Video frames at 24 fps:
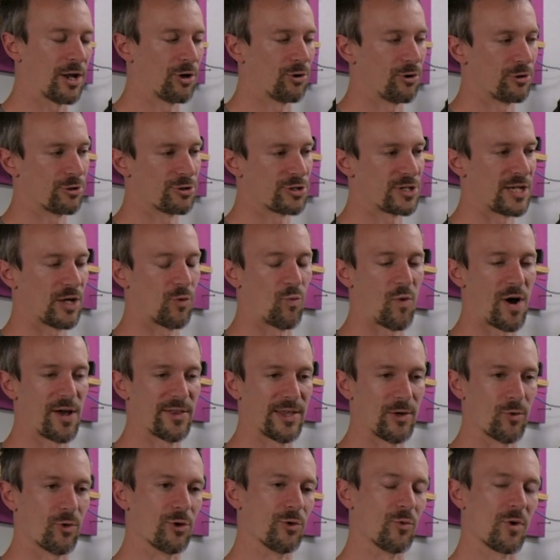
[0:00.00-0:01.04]
don't understand why
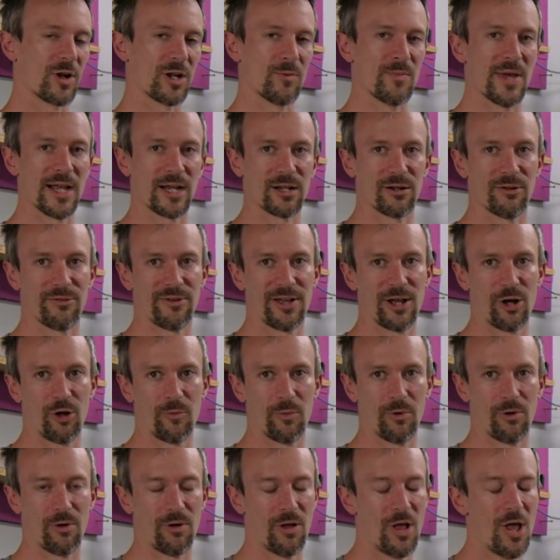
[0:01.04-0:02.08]
they wouldn't want to make it
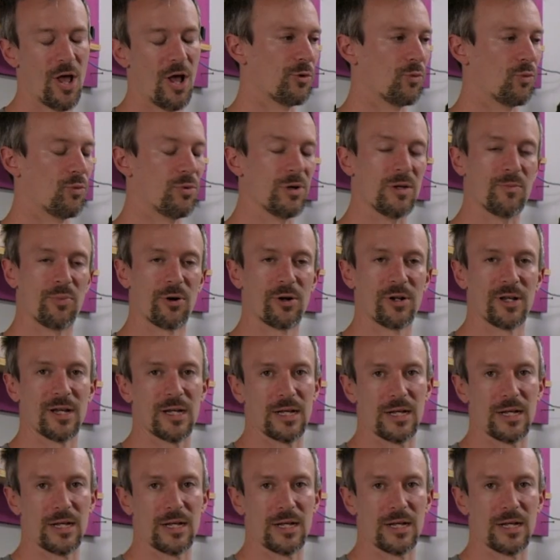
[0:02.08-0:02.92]
available. We put it